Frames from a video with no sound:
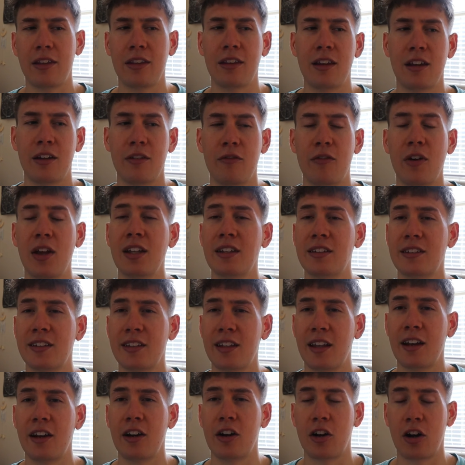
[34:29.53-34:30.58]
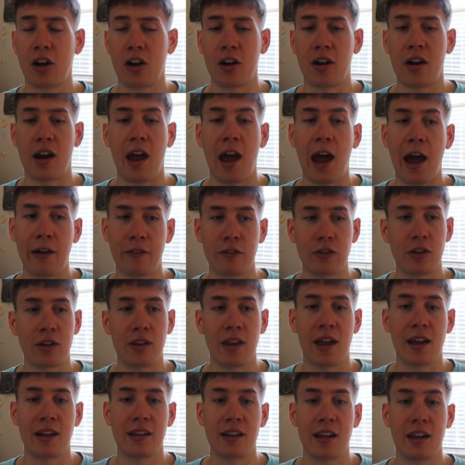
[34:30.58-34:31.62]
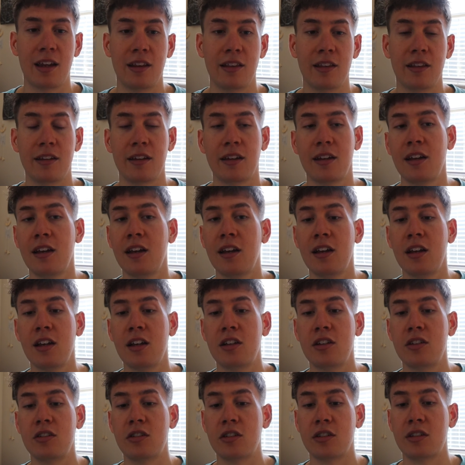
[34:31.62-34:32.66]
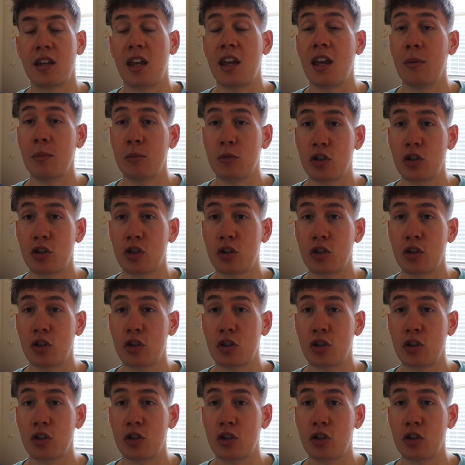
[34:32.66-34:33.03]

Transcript: events that occurred after that, and just